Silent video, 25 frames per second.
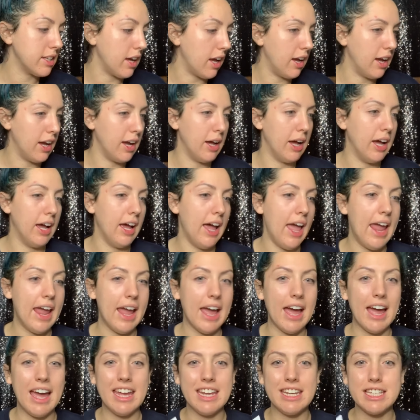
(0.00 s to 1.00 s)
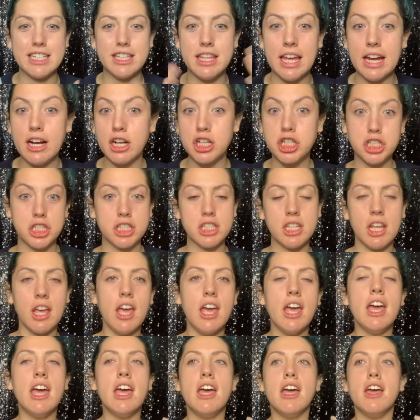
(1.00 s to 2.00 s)
And there's,
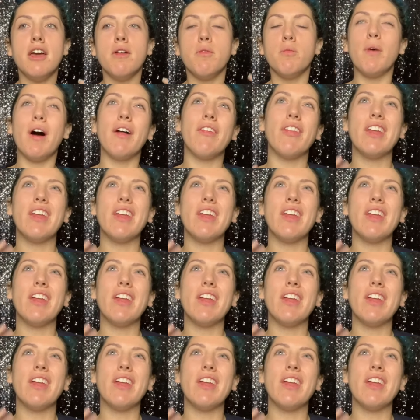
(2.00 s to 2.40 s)
well,